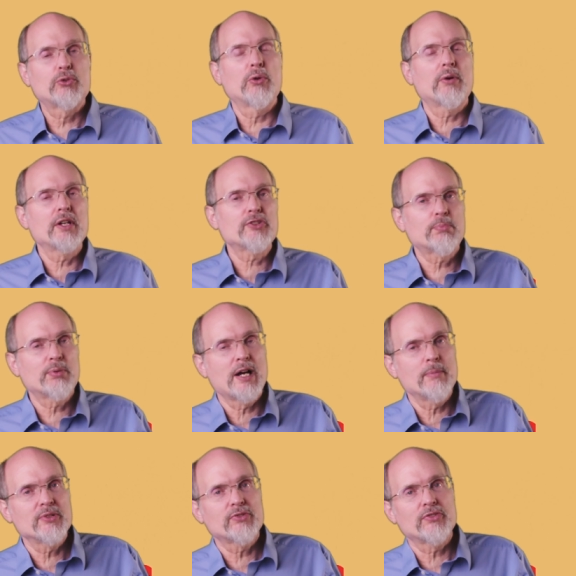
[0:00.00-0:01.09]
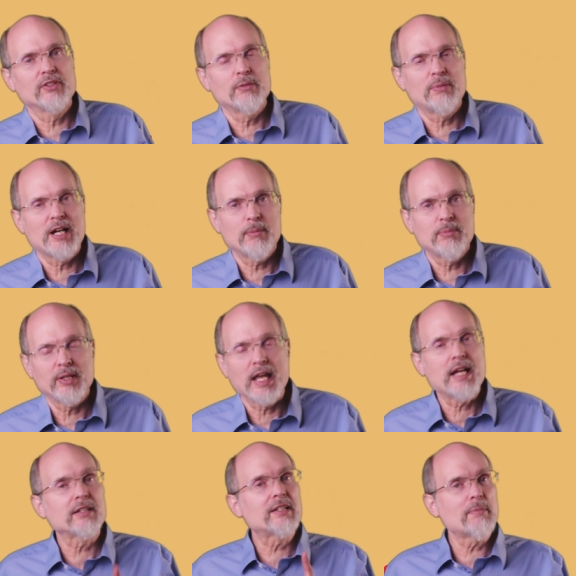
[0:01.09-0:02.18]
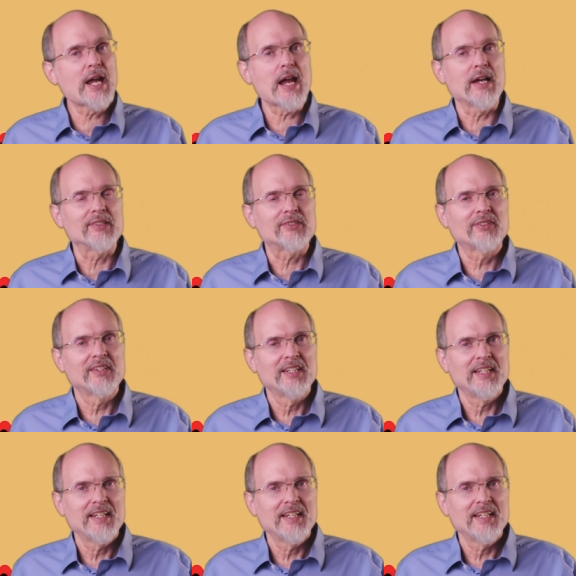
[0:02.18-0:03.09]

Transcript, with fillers: glorious promises in the Bible and commands,